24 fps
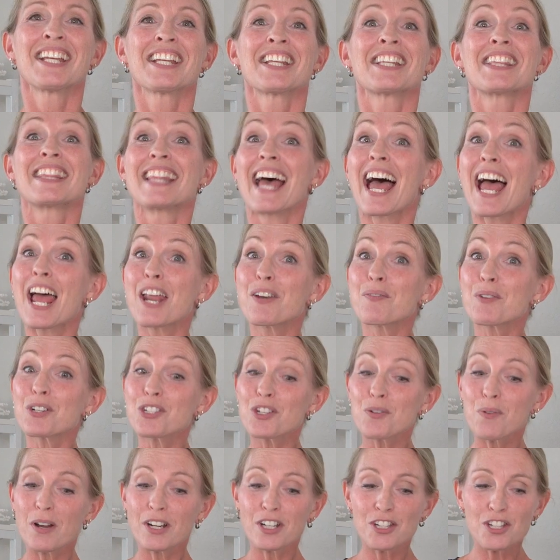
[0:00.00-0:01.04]
Then what
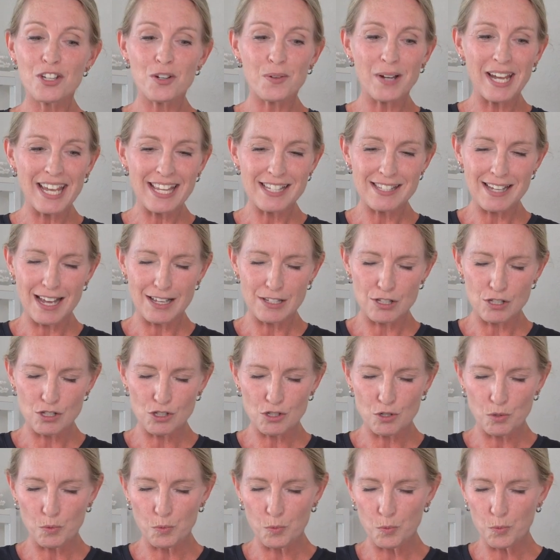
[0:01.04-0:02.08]
you want to do is
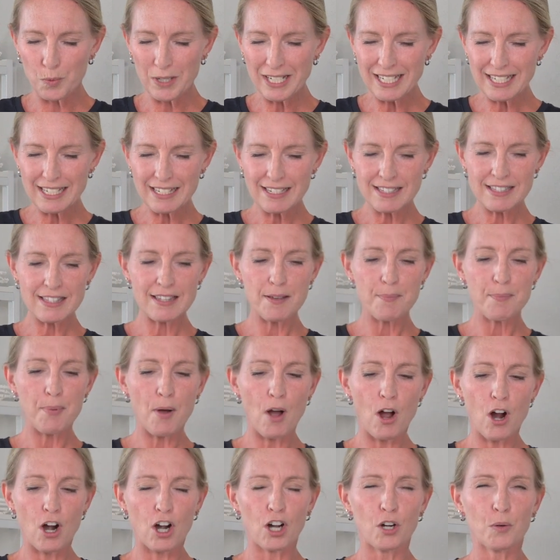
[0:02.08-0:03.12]
squeeze the
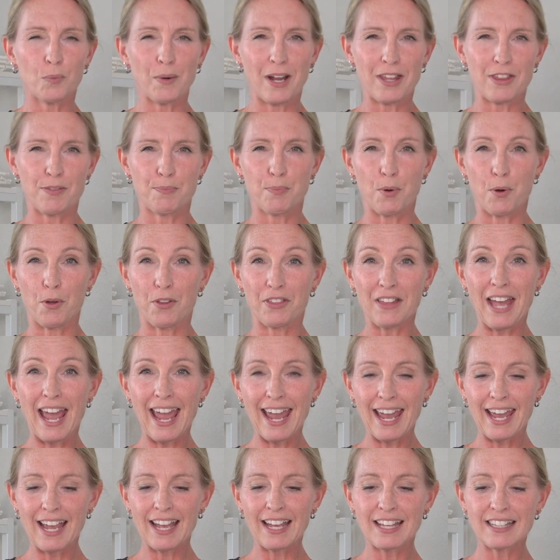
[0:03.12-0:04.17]
bar with both
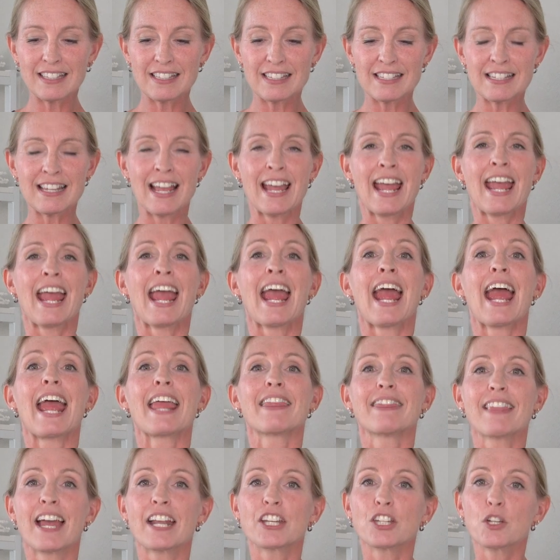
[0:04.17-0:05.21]
hands,
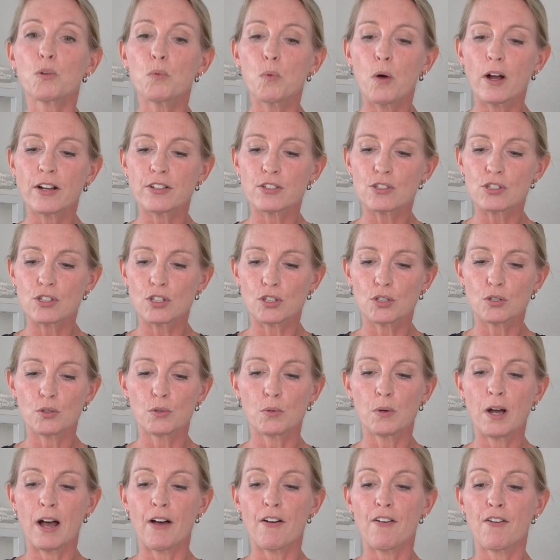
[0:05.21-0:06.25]
and then you want
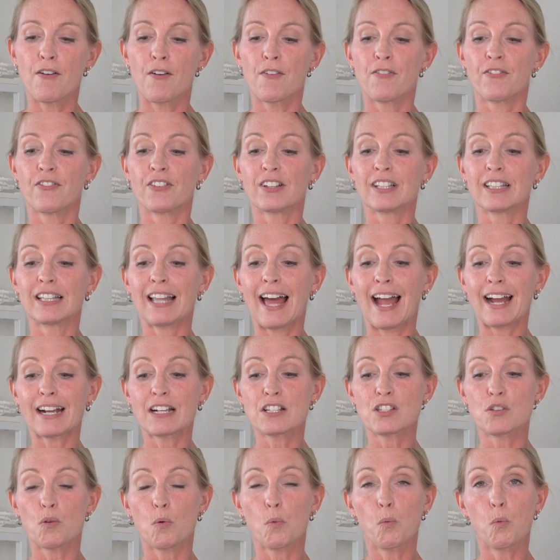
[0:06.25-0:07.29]
to
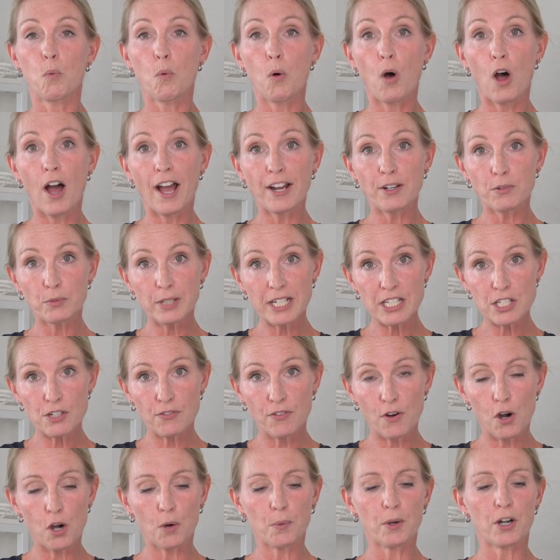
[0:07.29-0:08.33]
flex one wrist
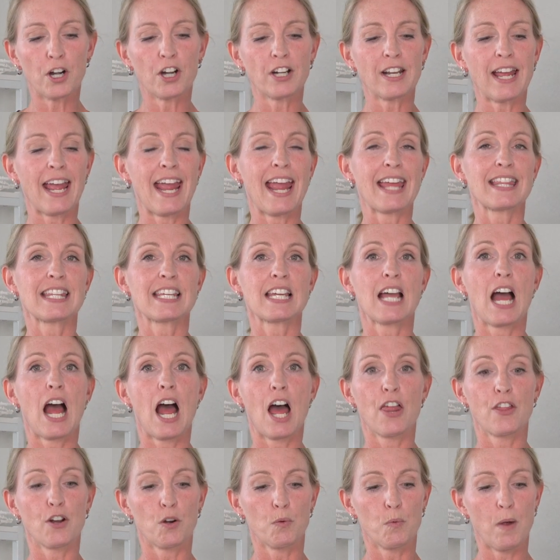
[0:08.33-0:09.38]
forward and the
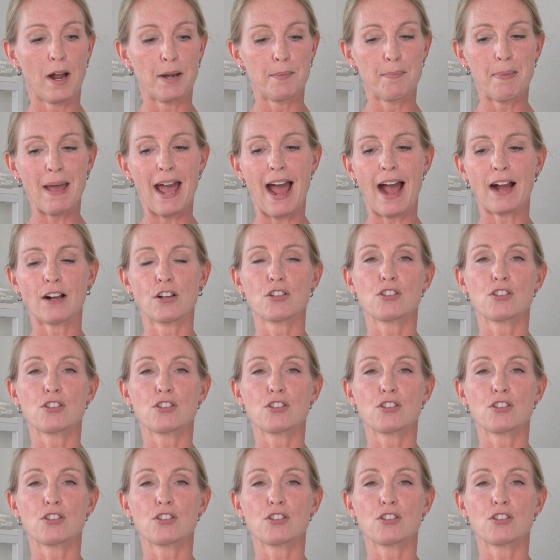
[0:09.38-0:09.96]
other one back.